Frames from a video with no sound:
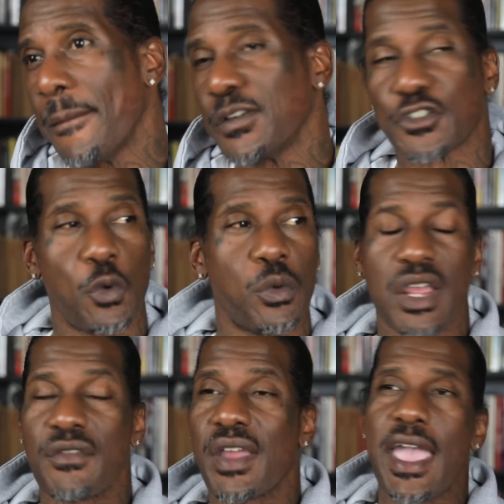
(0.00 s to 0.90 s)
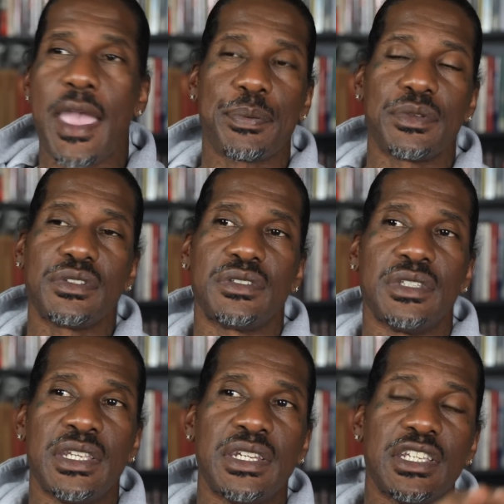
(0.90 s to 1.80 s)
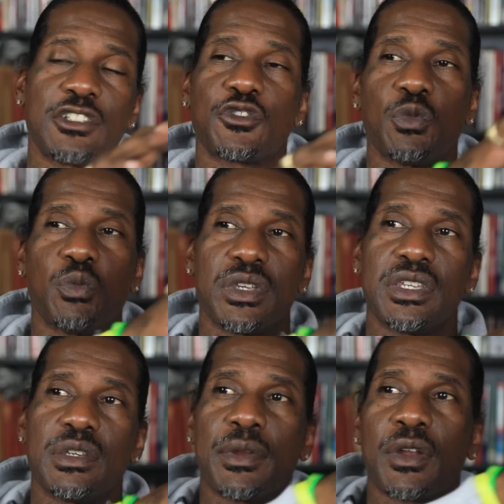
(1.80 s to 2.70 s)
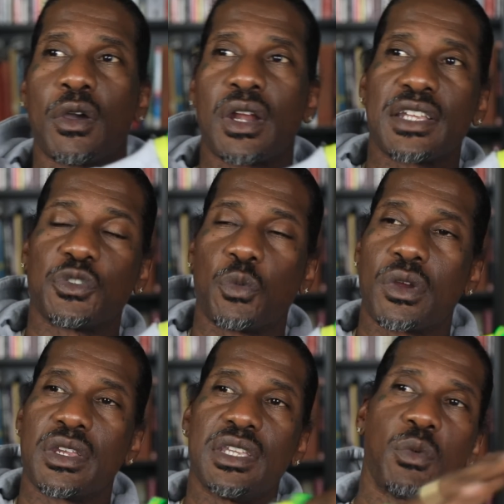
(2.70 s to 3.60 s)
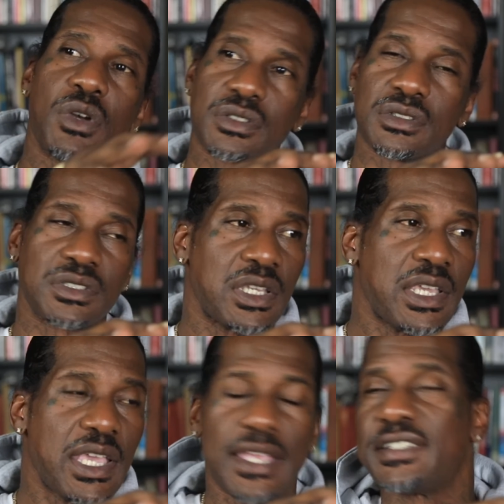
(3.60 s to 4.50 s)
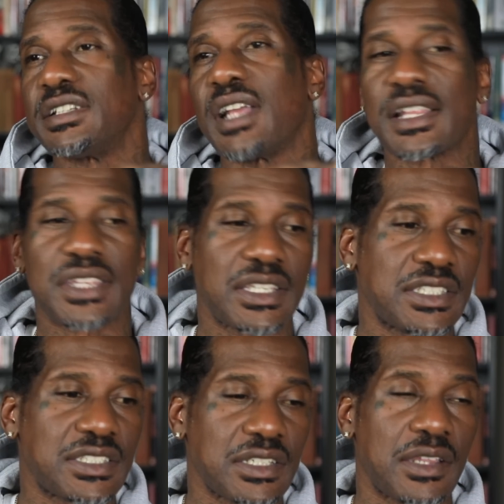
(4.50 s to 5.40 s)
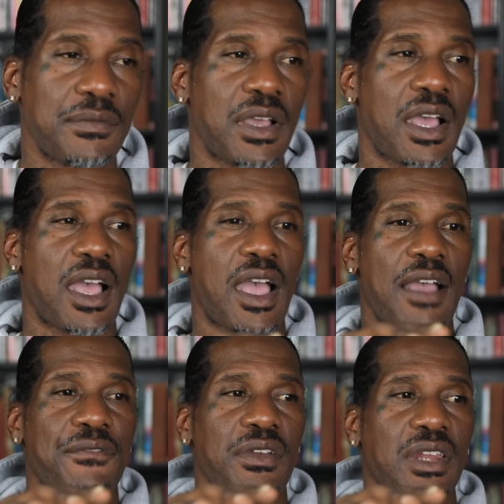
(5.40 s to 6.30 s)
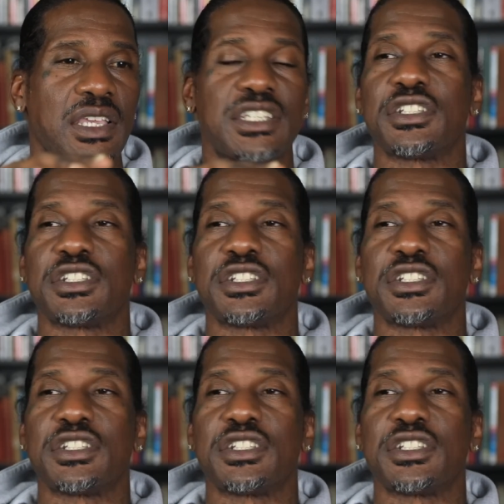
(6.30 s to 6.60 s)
So whatever happened in the industry with him and all that, to where he wasn't, I felt like he